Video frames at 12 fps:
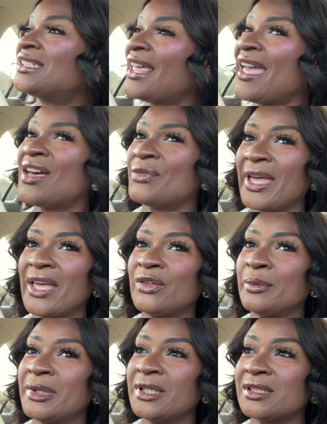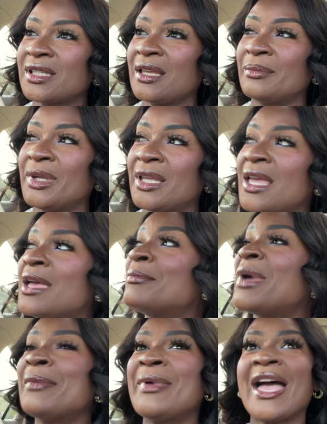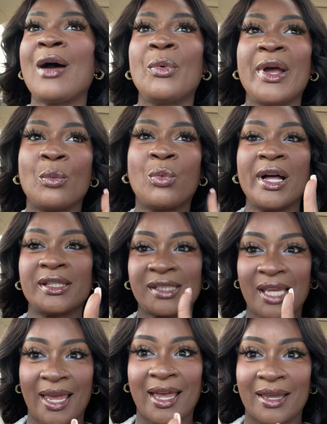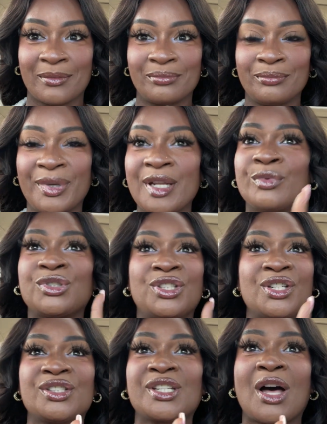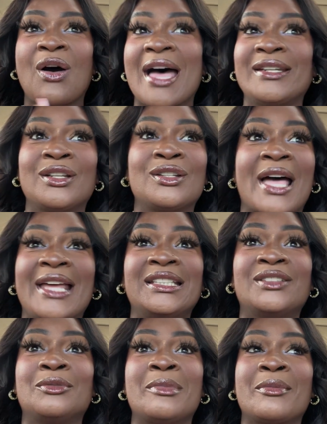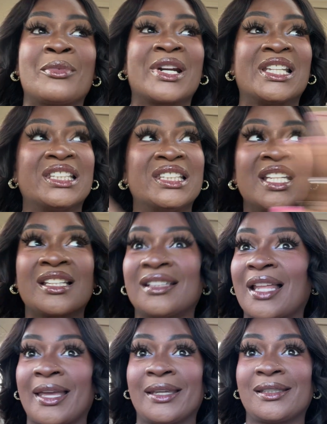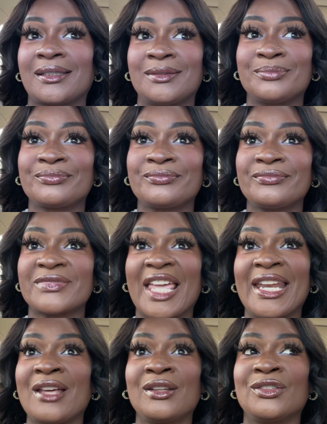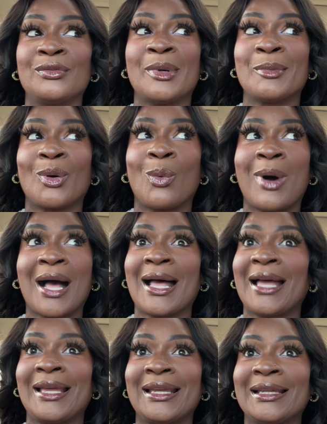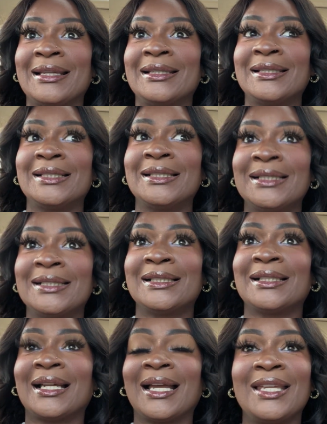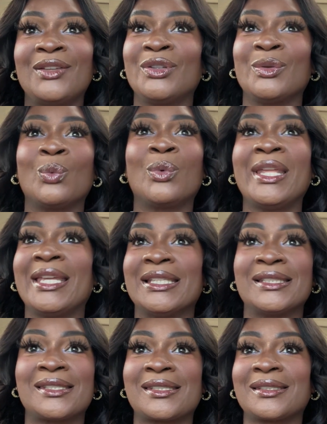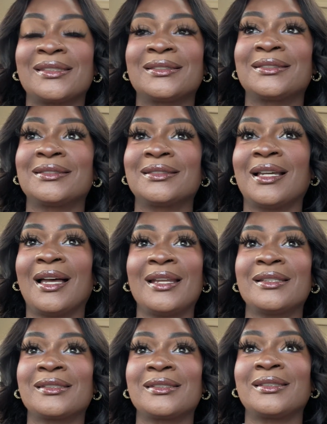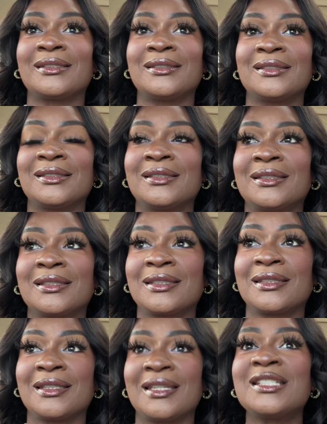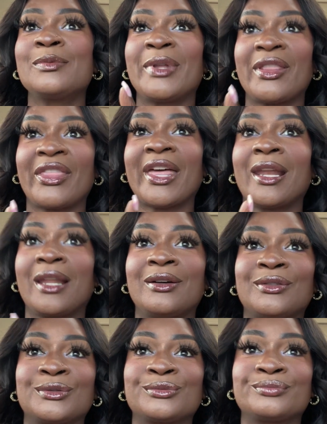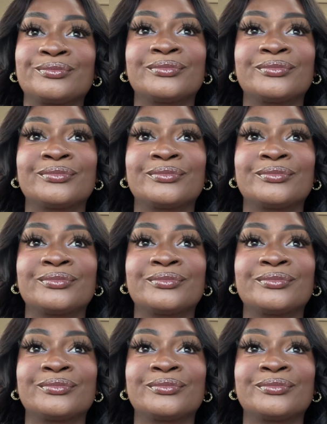Have I ever been to Tom? Maybe I went one time, but it was years ago. I don't. I didn't even remember what it looked like, and I don't even remember why I even went. Honestly, it's been that long.